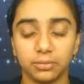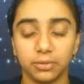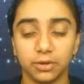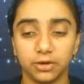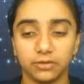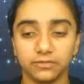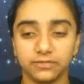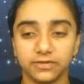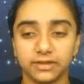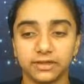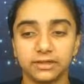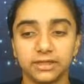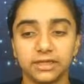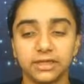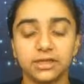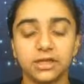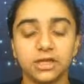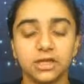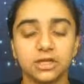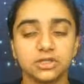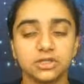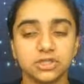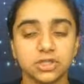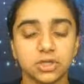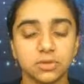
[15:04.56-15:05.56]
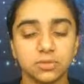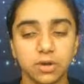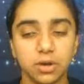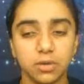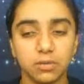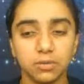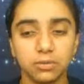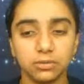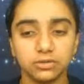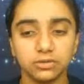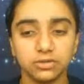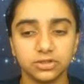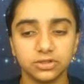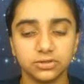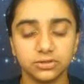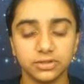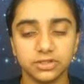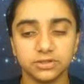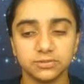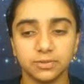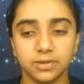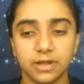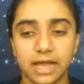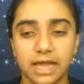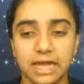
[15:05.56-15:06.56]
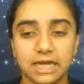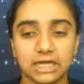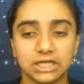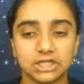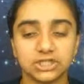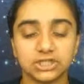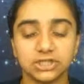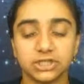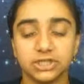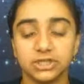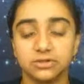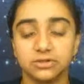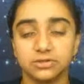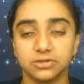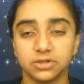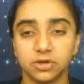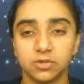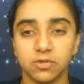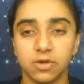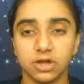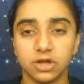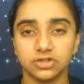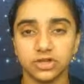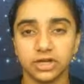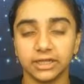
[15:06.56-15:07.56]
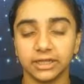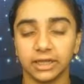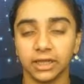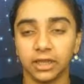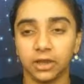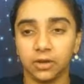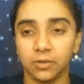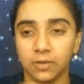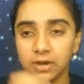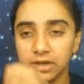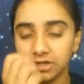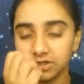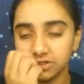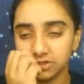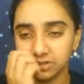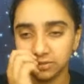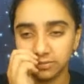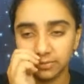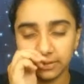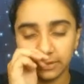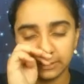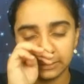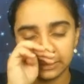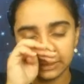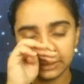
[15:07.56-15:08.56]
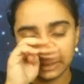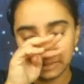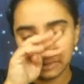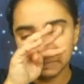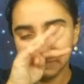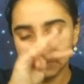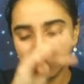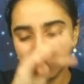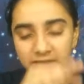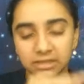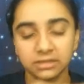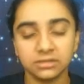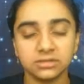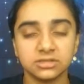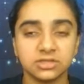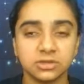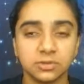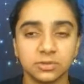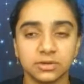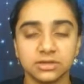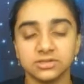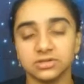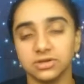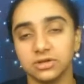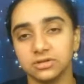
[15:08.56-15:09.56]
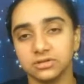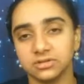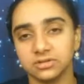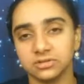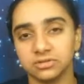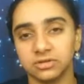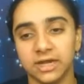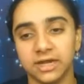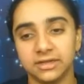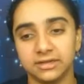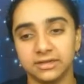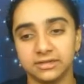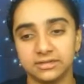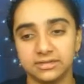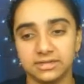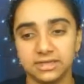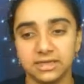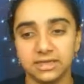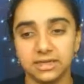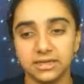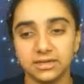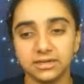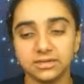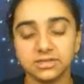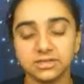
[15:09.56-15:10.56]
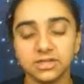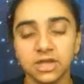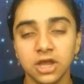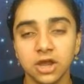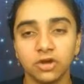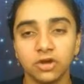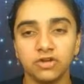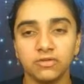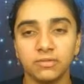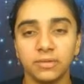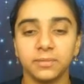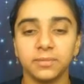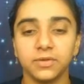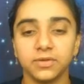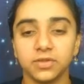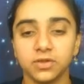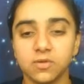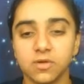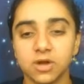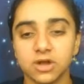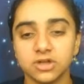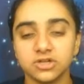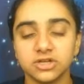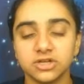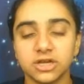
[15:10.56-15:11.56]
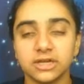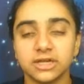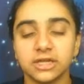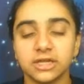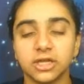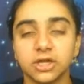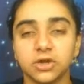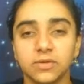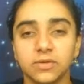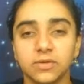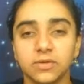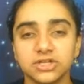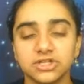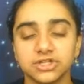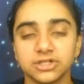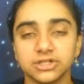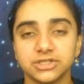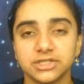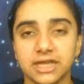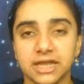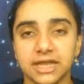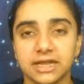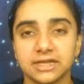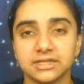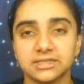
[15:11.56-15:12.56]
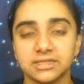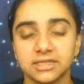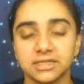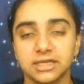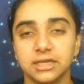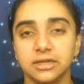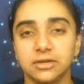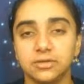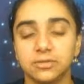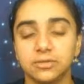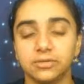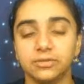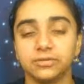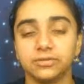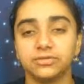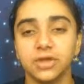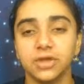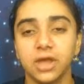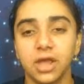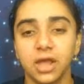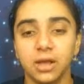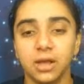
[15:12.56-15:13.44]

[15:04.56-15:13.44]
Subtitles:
perfectly. So what we'll do is we'll actually use the quadratic equation because completing the square is also kind of tedious. Remember, the quadratic equation is x equals